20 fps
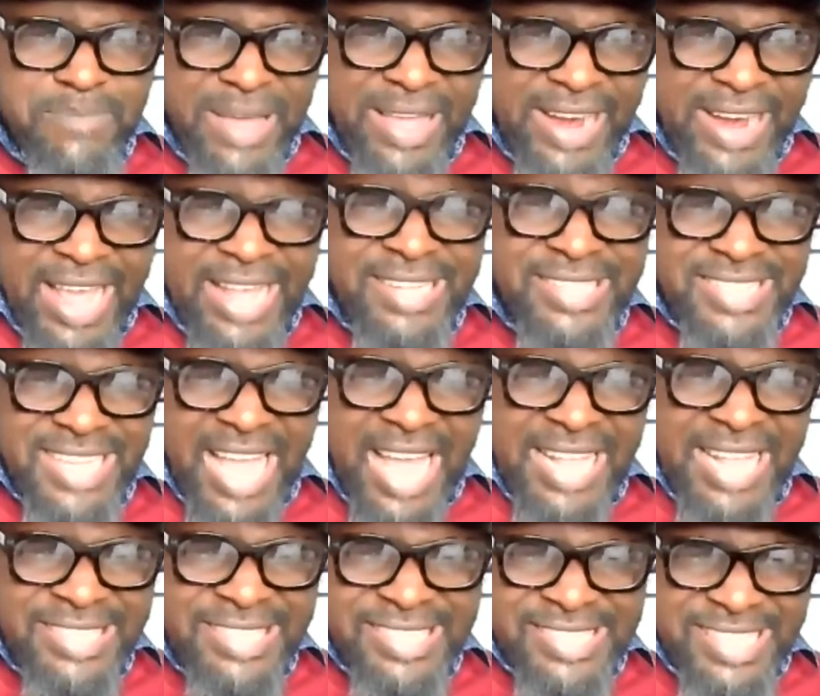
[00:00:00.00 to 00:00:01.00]
parents
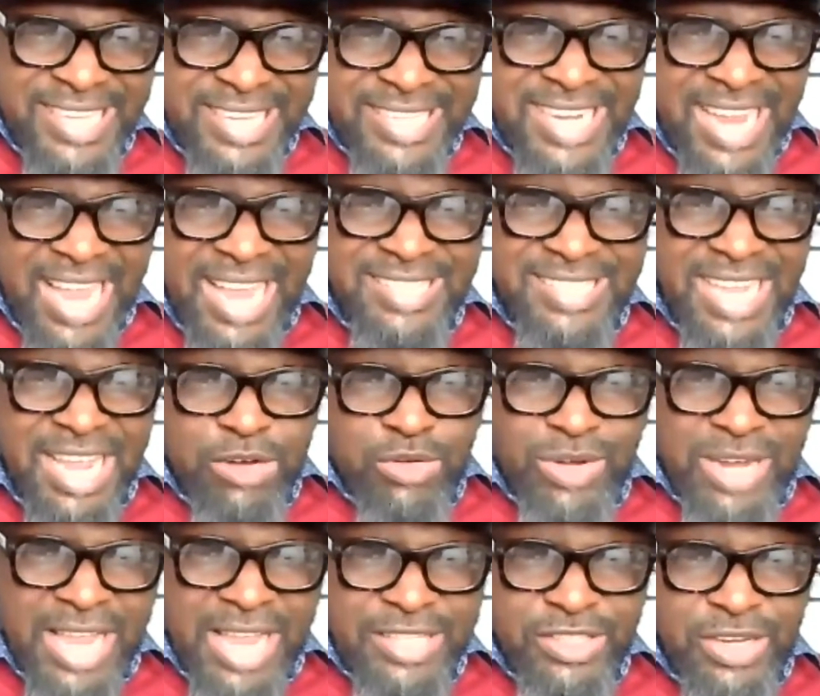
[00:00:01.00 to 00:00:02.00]
and teachers,
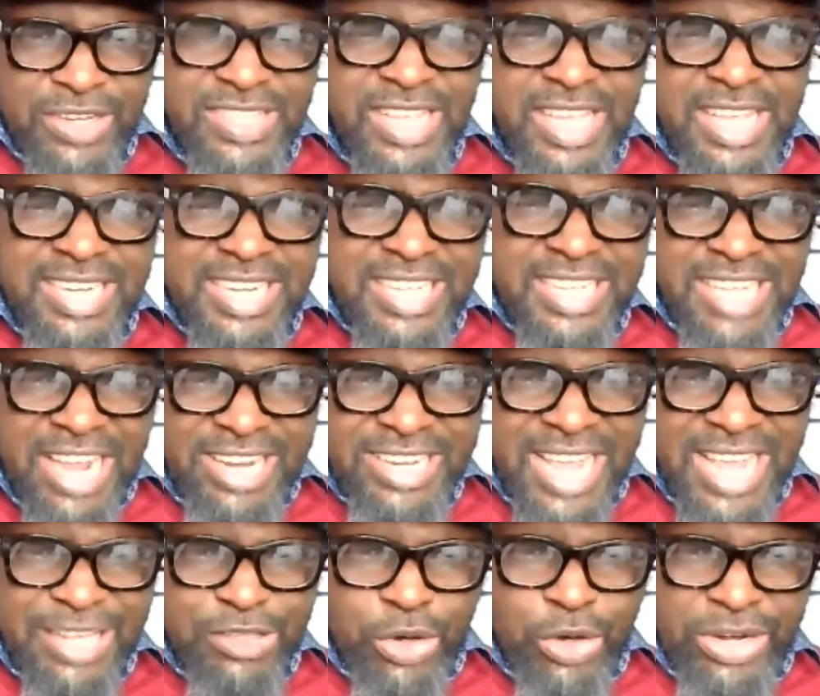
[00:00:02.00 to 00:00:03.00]
educators, these are how
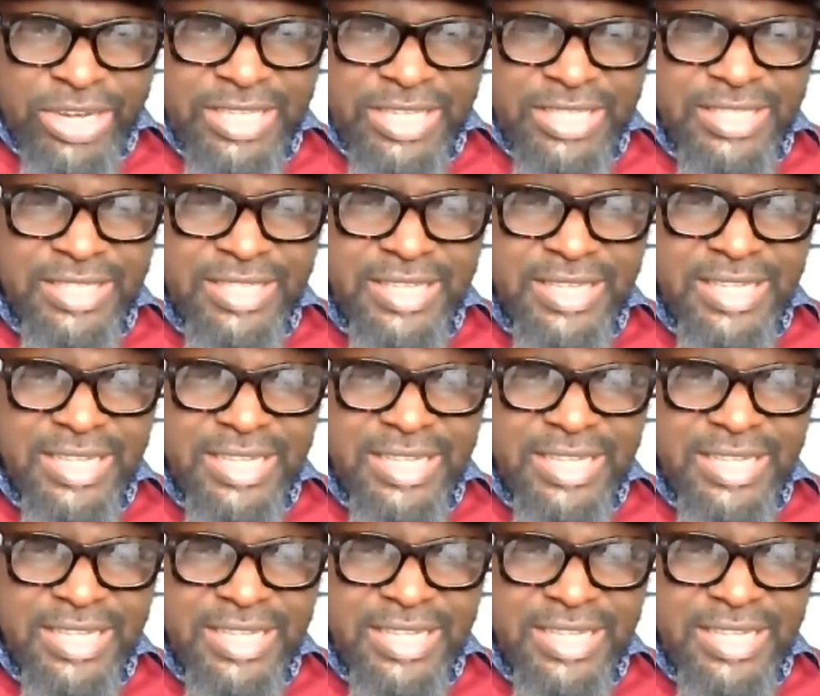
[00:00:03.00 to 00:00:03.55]
they are talking.